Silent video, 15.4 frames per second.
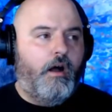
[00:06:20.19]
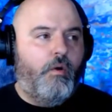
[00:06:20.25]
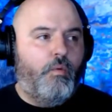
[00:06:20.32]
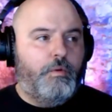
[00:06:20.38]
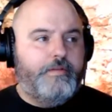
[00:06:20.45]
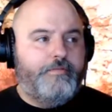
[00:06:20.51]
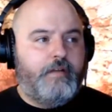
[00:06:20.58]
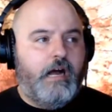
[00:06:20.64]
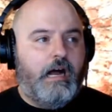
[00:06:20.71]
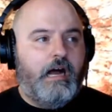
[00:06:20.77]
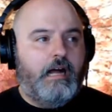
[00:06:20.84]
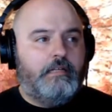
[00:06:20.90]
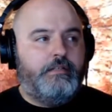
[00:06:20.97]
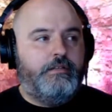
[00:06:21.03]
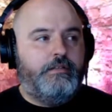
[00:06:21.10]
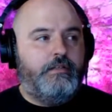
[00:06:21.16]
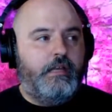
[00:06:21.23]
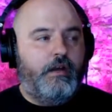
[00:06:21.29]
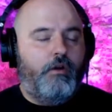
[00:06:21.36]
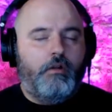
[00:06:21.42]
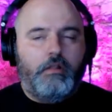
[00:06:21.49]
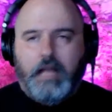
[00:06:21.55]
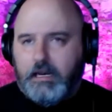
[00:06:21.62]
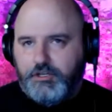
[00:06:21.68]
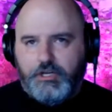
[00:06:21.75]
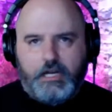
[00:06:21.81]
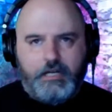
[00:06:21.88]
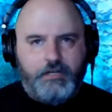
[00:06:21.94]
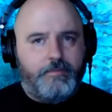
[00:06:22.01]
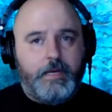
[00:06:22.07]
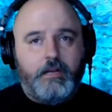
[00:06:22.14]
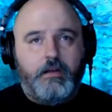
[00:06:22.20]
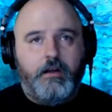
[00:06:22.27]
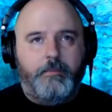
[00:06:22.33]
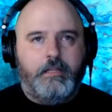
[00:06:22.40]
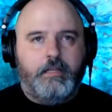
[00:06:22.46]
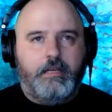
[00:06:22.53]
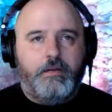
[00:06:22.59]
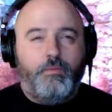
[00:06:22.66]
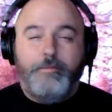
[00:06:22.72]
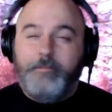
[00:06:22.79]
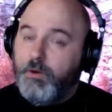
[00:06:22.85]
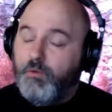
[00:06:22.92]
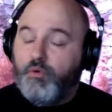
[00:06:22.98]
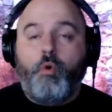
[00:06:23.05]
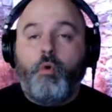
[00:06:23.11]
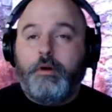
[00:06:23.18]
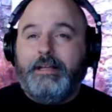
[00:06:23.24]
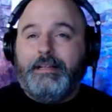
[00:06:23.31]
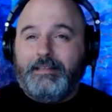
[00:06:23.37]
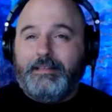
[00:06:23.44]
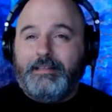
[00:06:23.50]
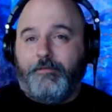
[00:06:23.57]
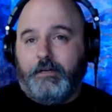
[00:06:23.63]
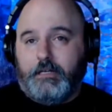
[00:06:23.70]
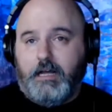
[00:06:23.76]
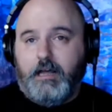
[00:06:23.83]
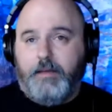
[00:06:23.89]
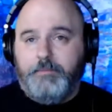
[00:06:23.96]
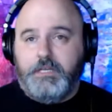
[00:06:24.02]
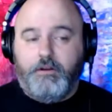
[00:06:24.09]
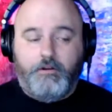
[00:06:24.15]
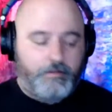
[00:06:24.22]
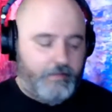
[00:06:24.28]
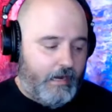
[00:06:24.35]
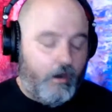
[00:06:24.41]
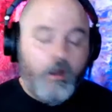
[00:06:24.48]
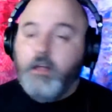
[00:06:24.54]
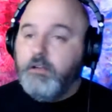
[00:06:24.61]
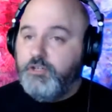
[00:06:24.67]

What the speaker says: We've got, a lot of changes have been coming. Like we've been recording at different times here and there.